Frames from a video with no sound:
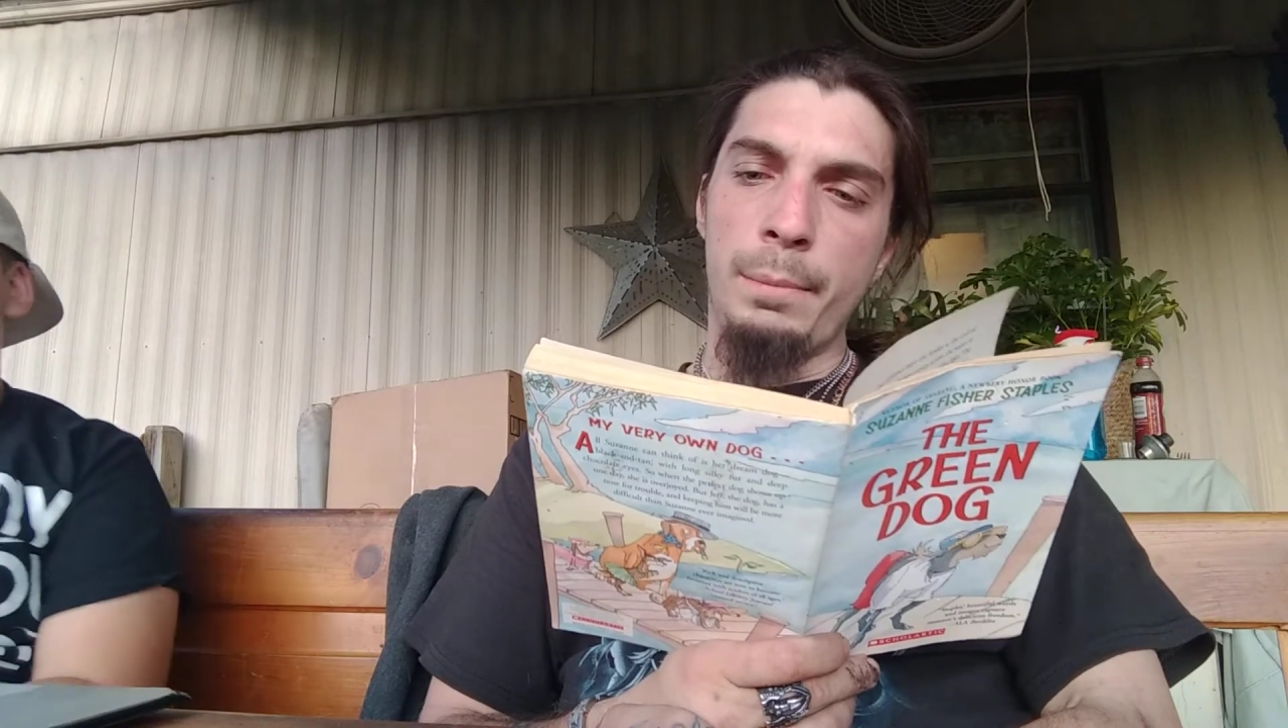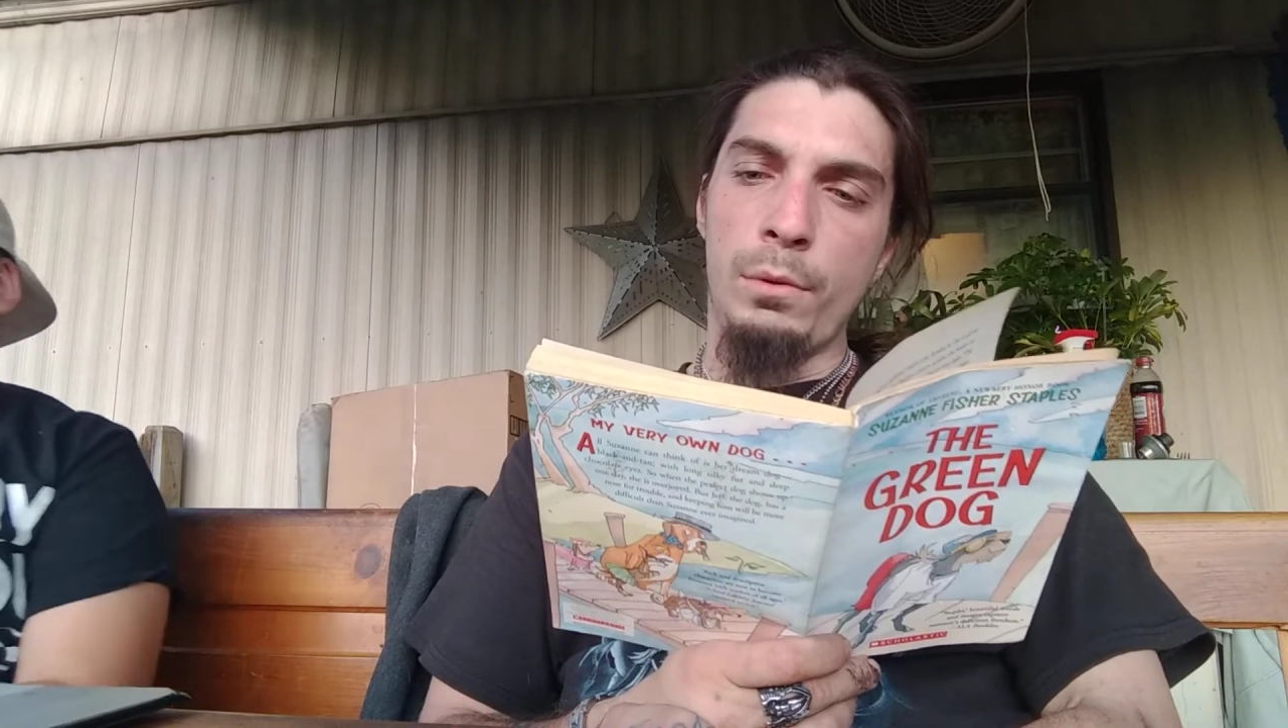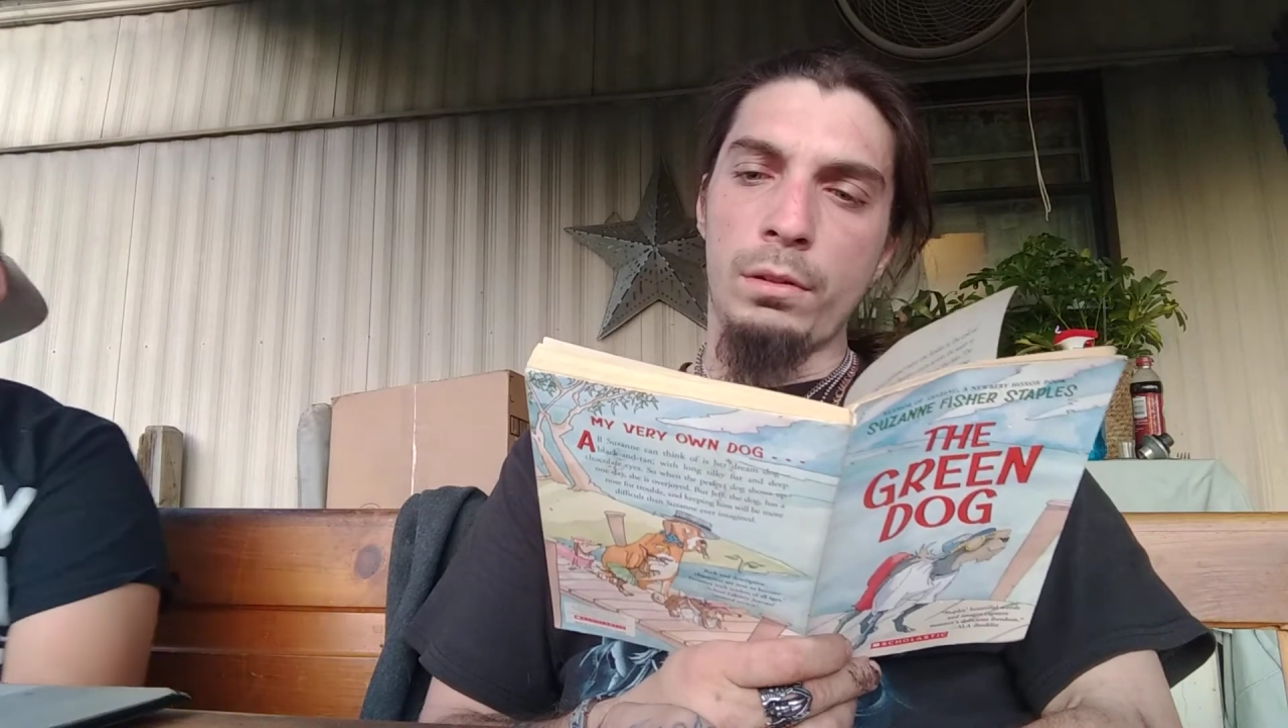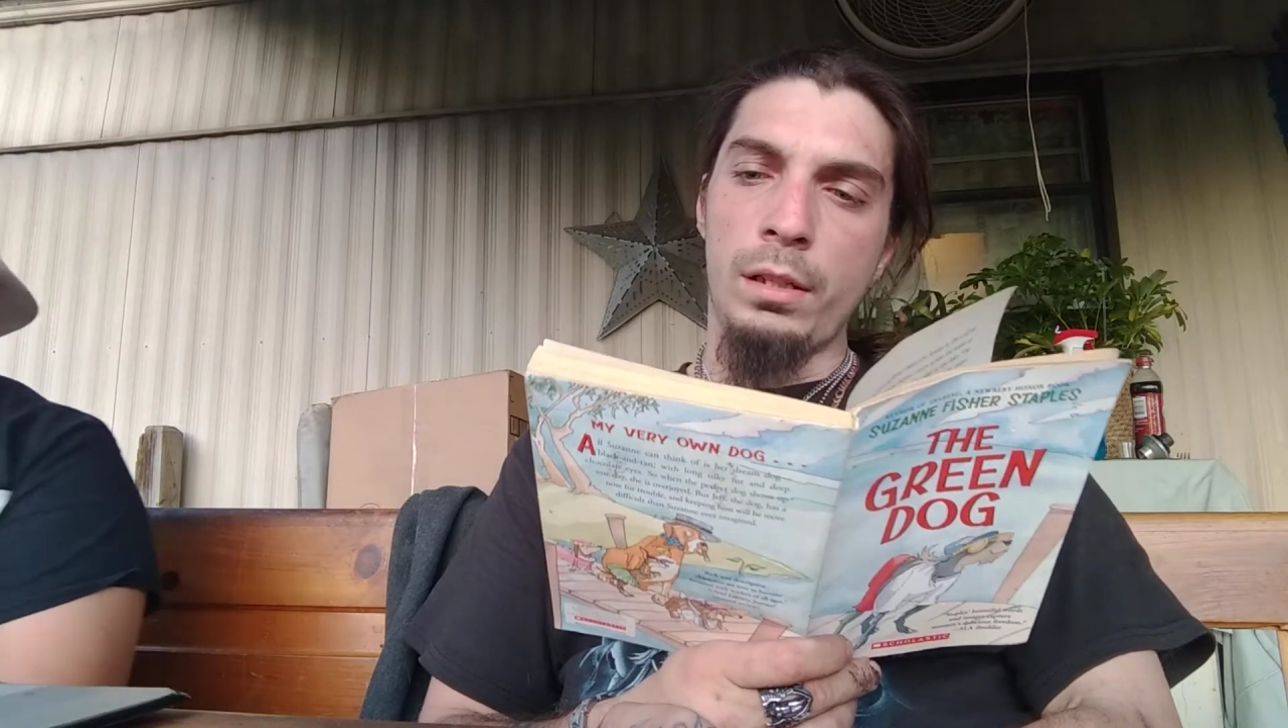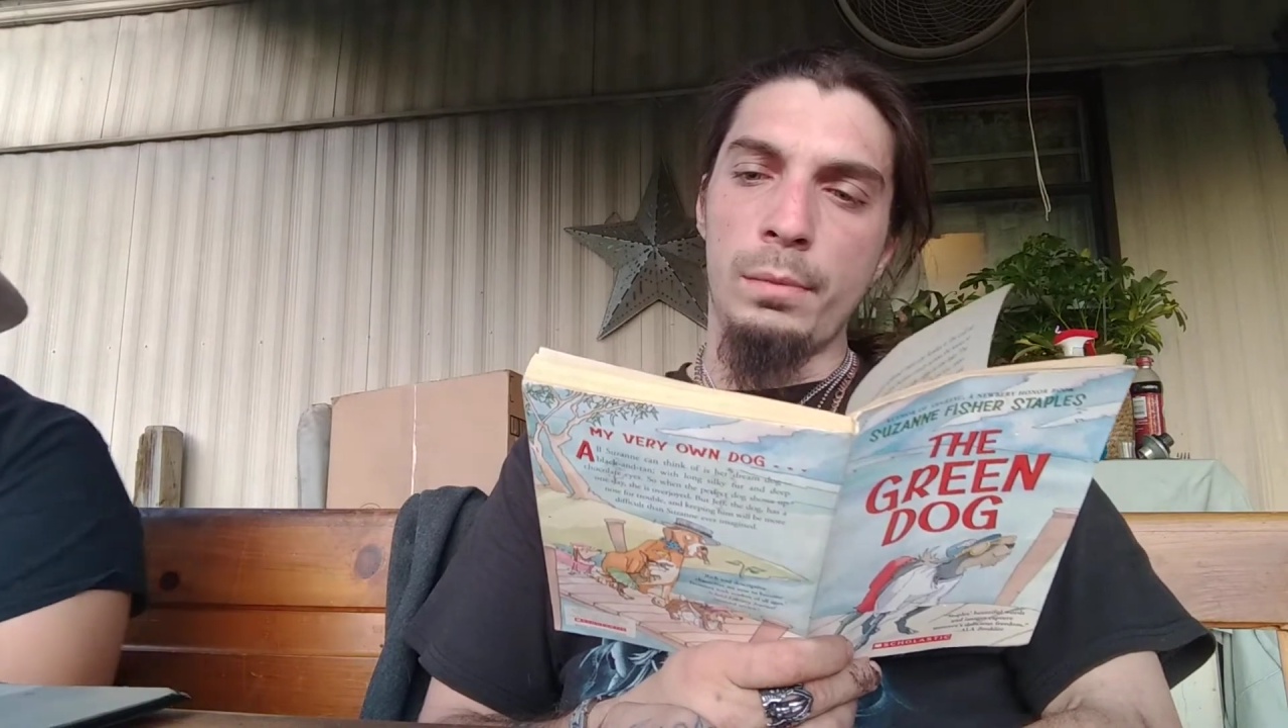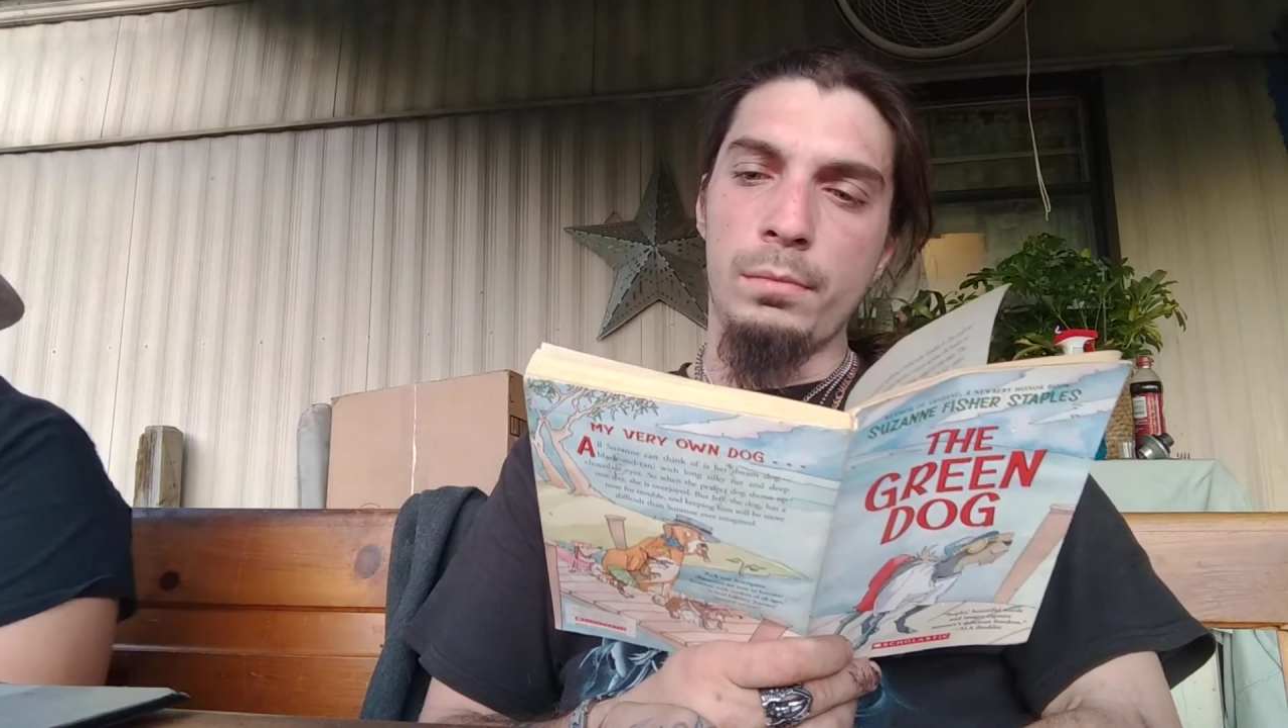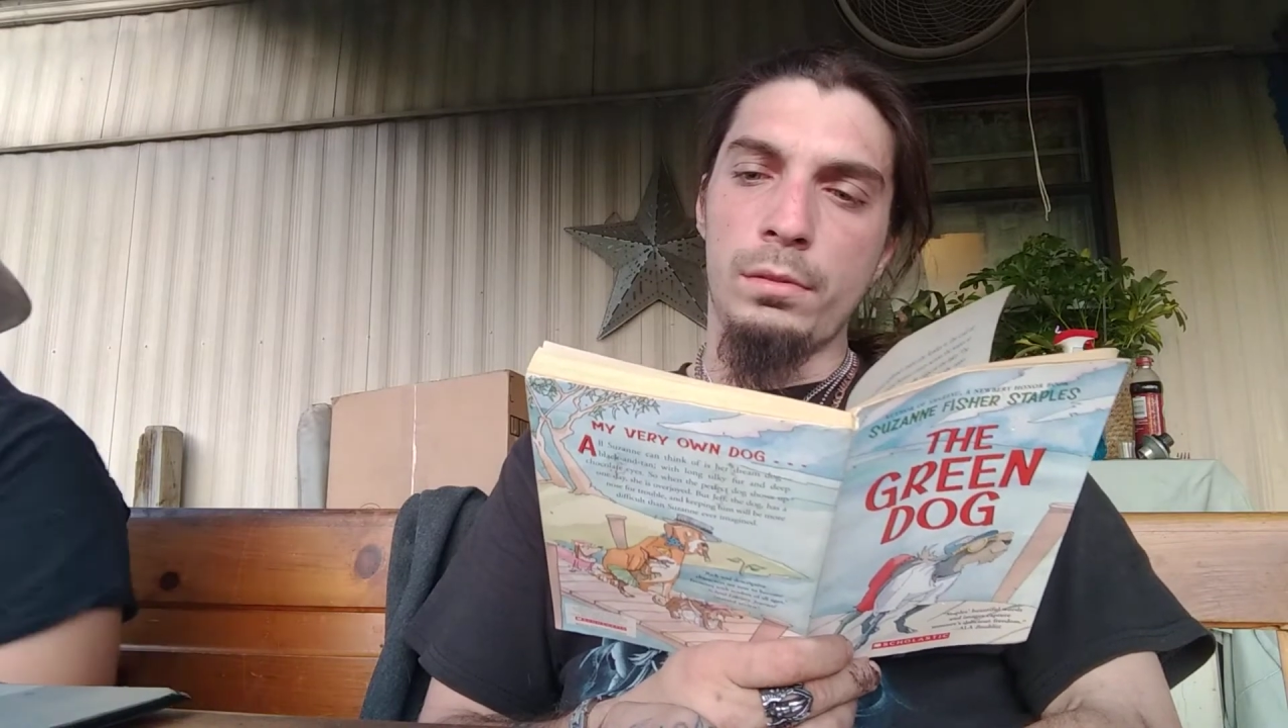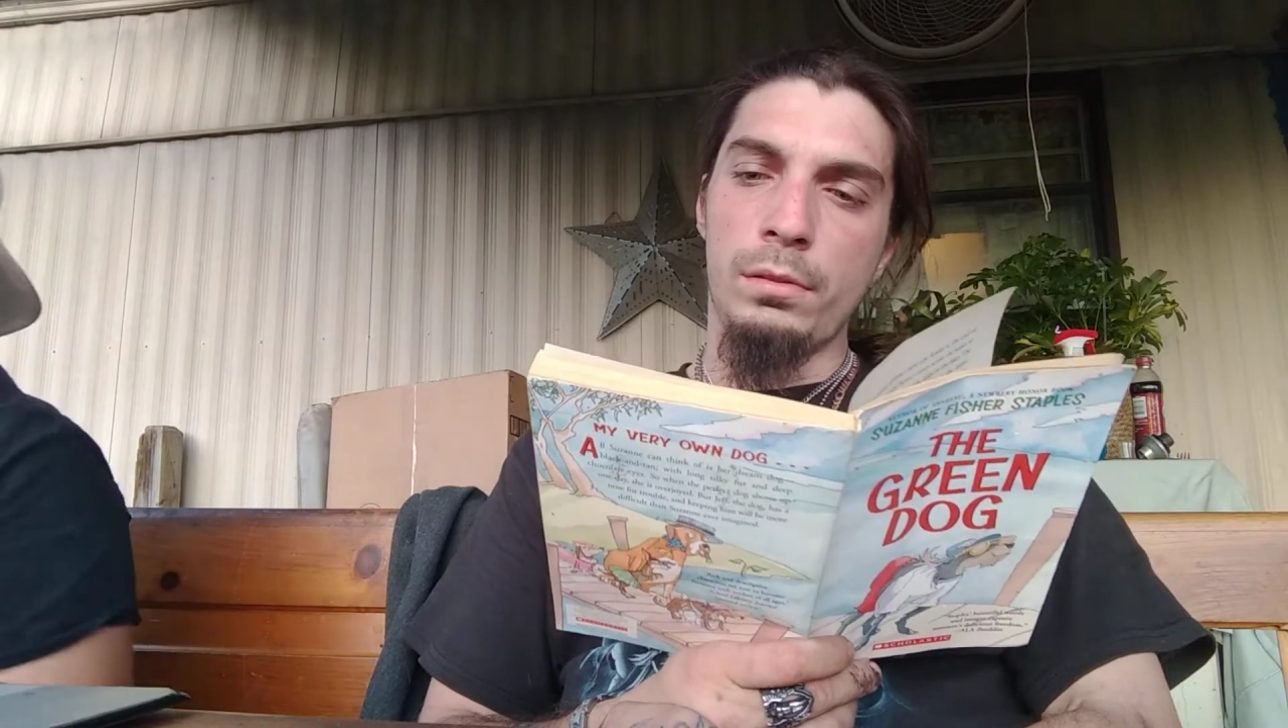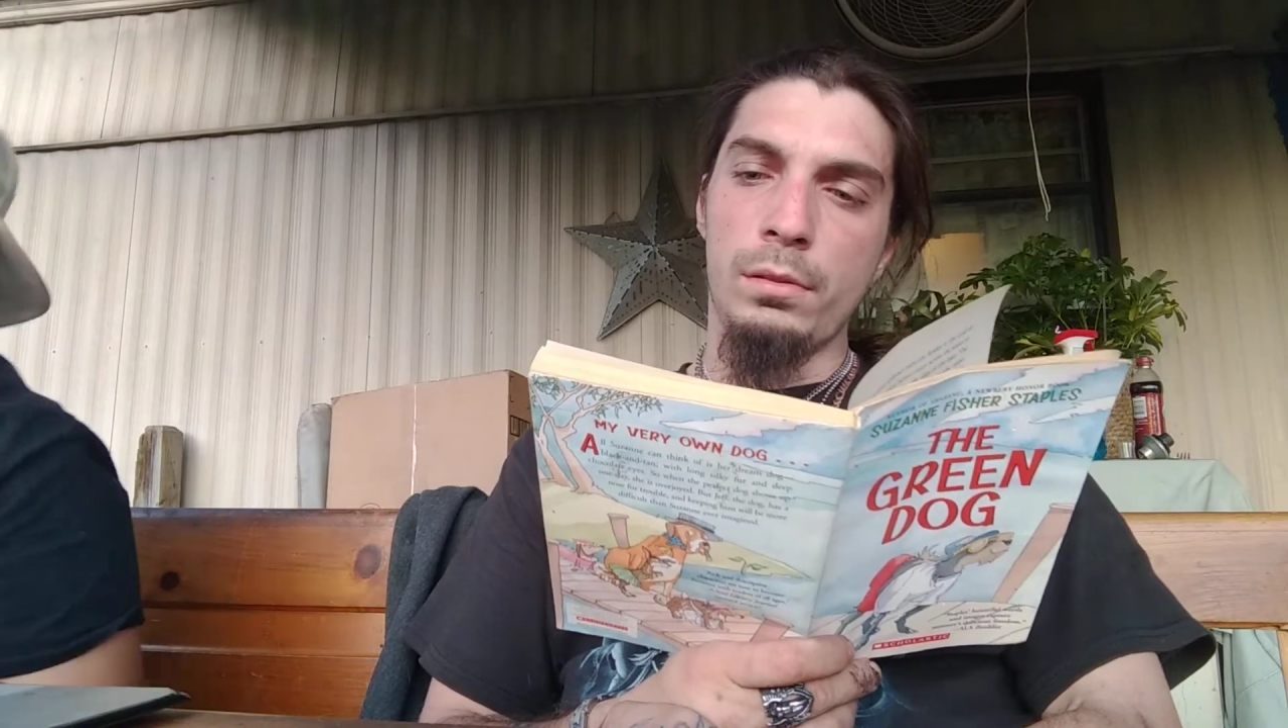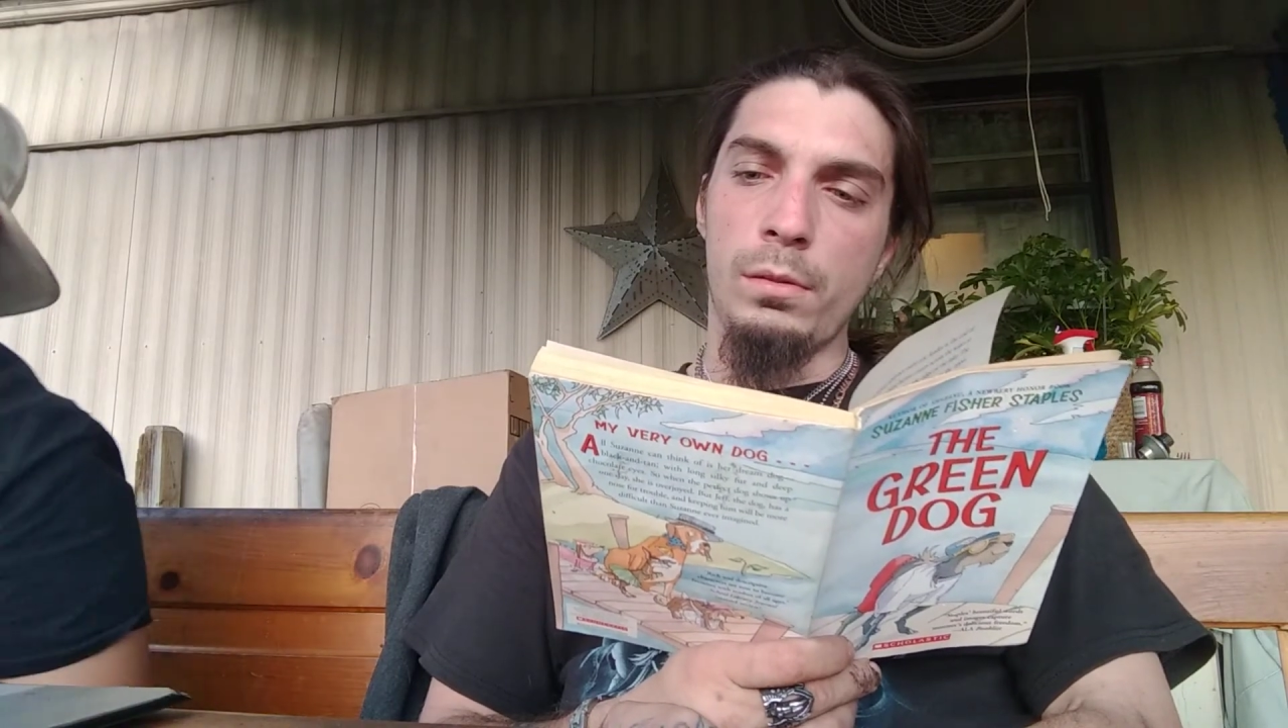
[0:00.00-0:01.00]
Moore
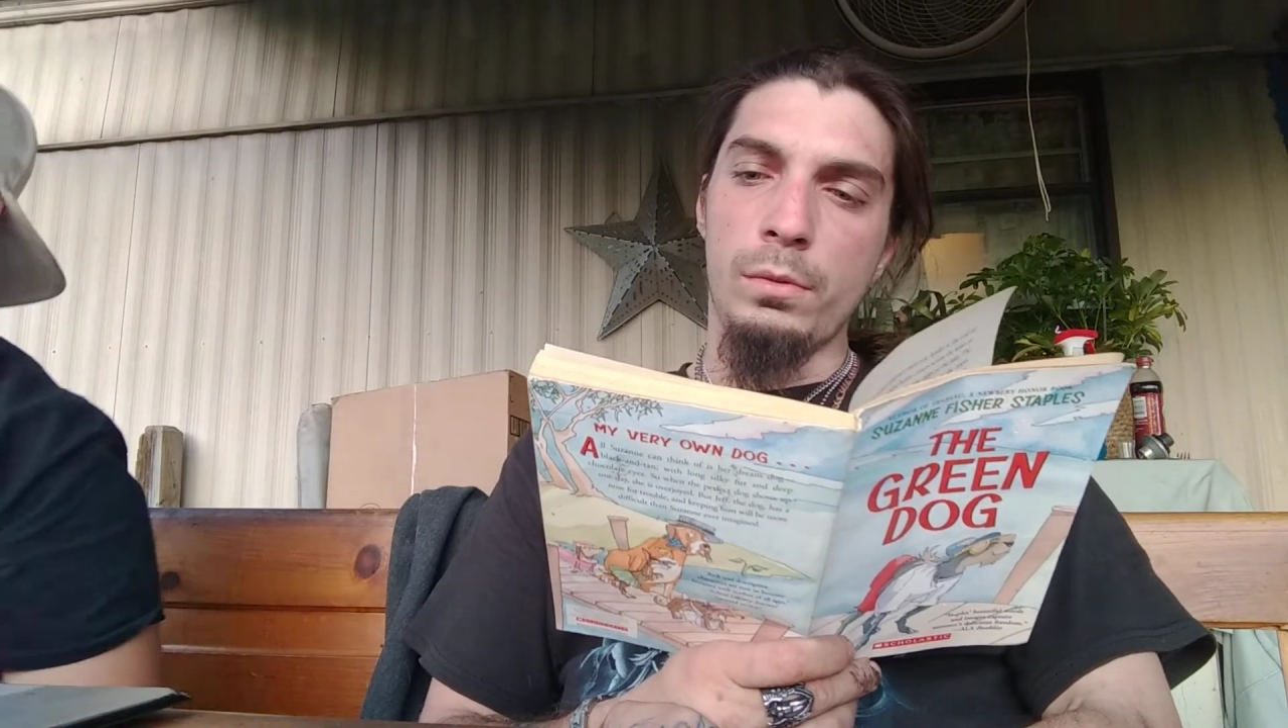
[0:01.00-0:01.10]
comes